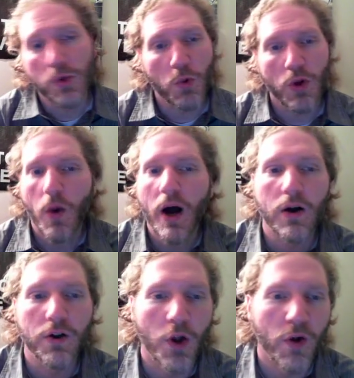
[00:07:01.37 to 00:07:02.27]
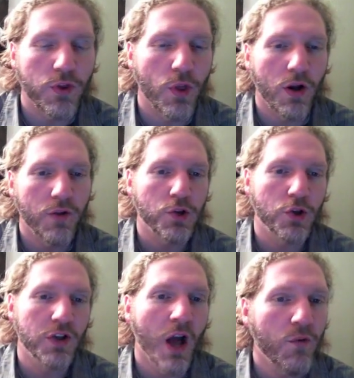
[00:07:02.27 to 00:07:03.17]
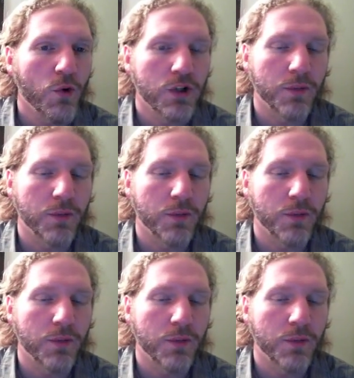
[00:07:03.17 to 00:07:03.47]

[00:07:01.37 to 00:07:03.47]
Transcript: it was worthwhile, if you thought it was a good novel,